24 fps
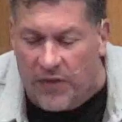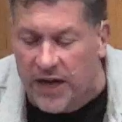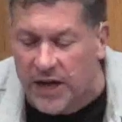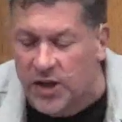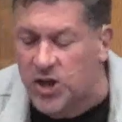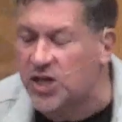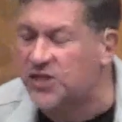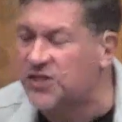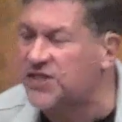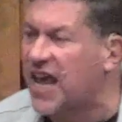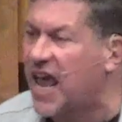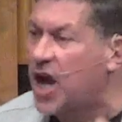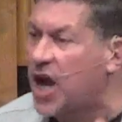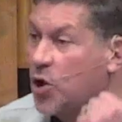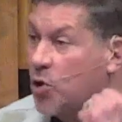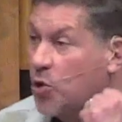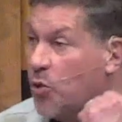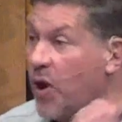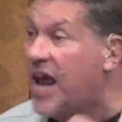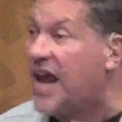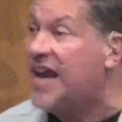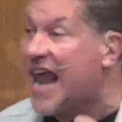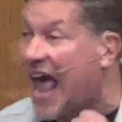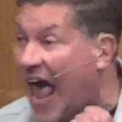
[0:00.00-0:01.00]
than just a
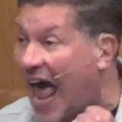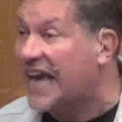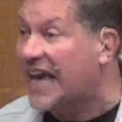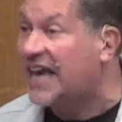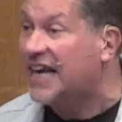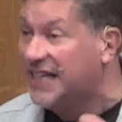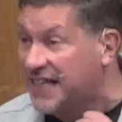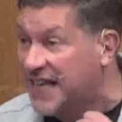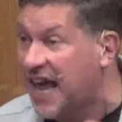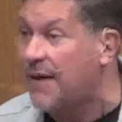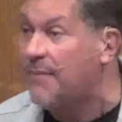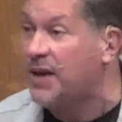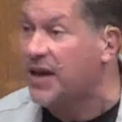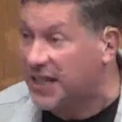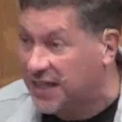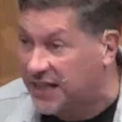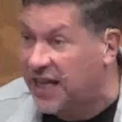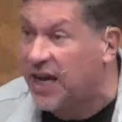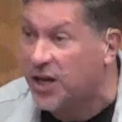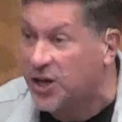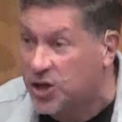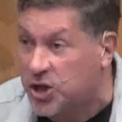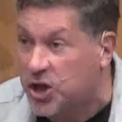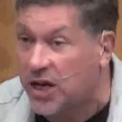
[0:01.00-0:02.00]
great academic
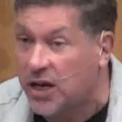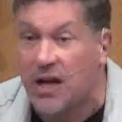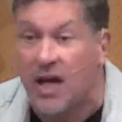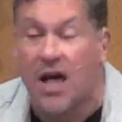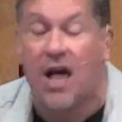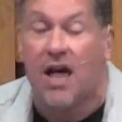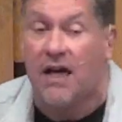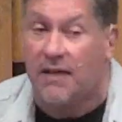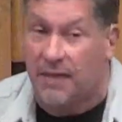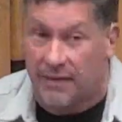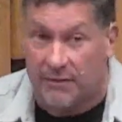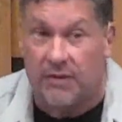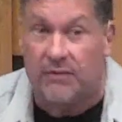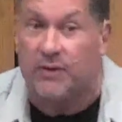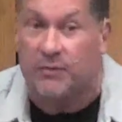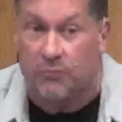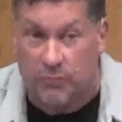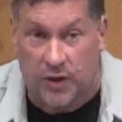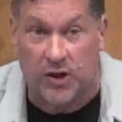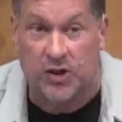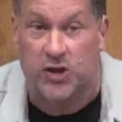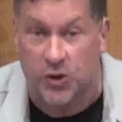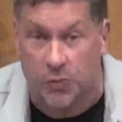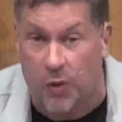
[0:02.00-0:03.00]
teaching,
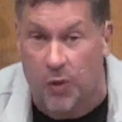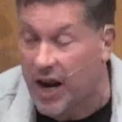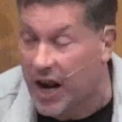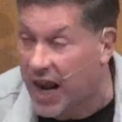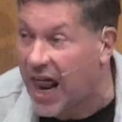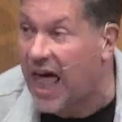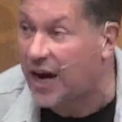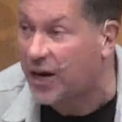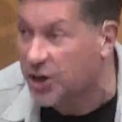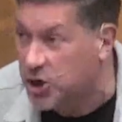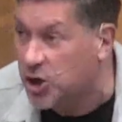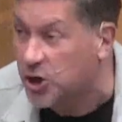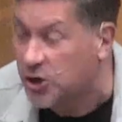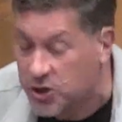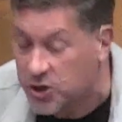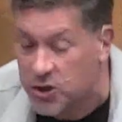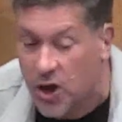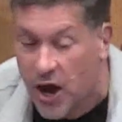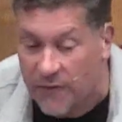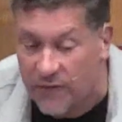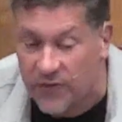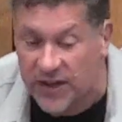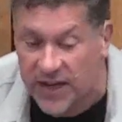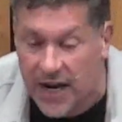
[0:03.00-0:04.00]
which is what a lot of churches
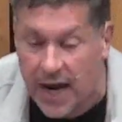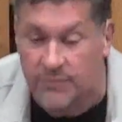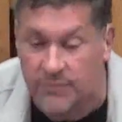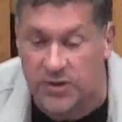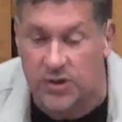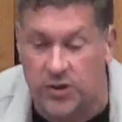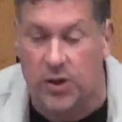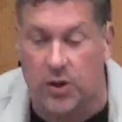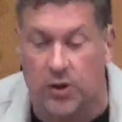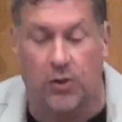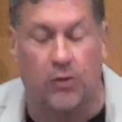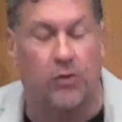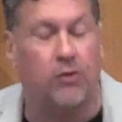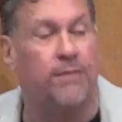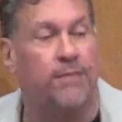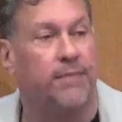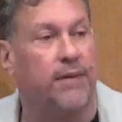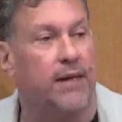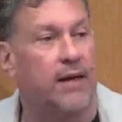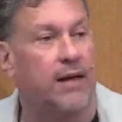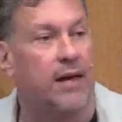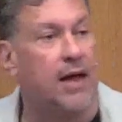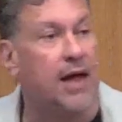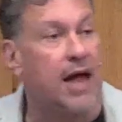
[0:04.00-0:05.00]
oftentimes do,
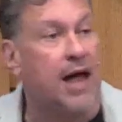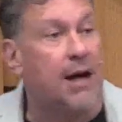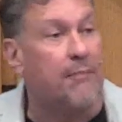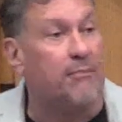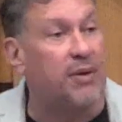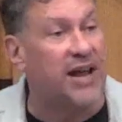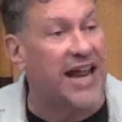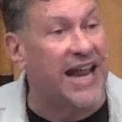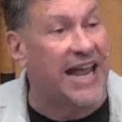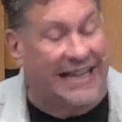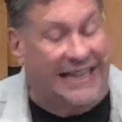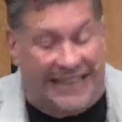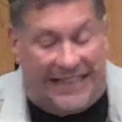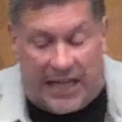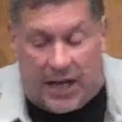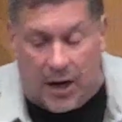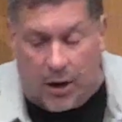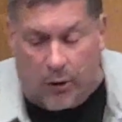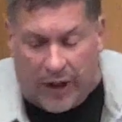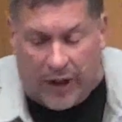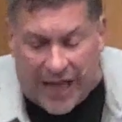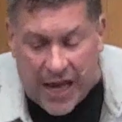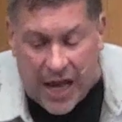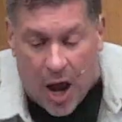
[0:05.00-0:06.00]
but a
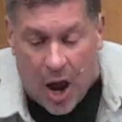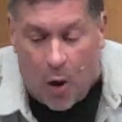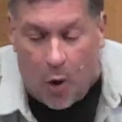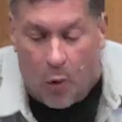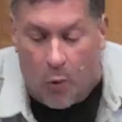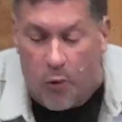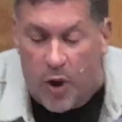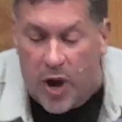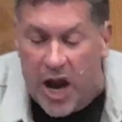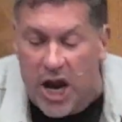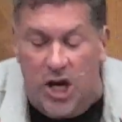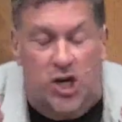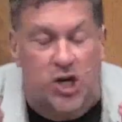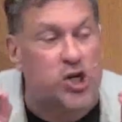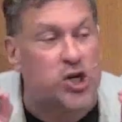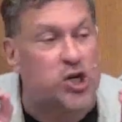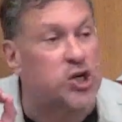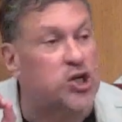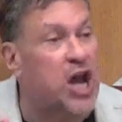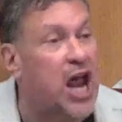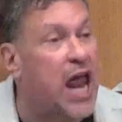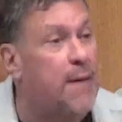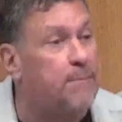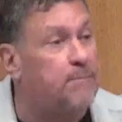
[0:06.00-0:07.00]
literally
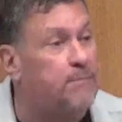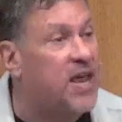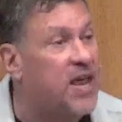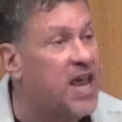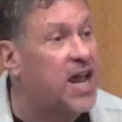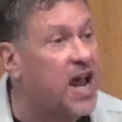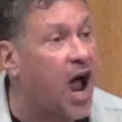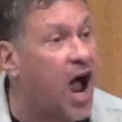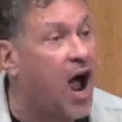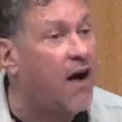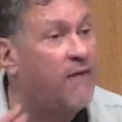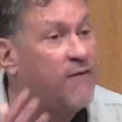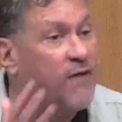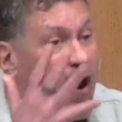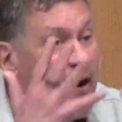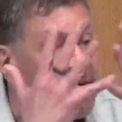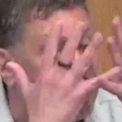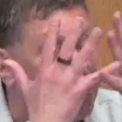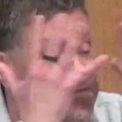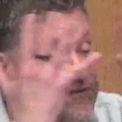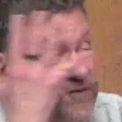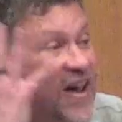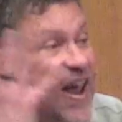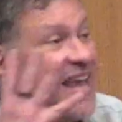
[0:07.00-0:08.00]
reshaping of our
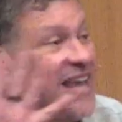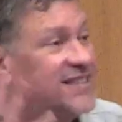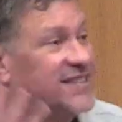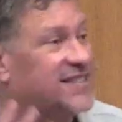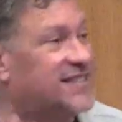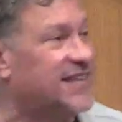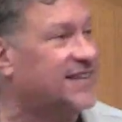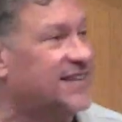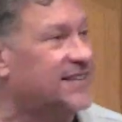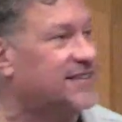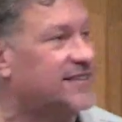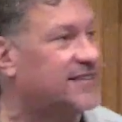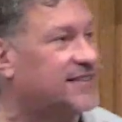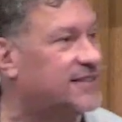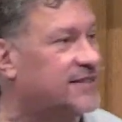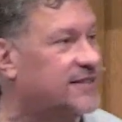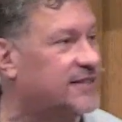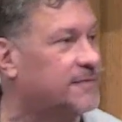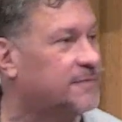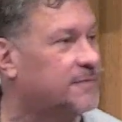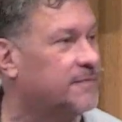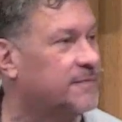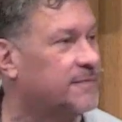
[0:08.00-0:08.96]
faces,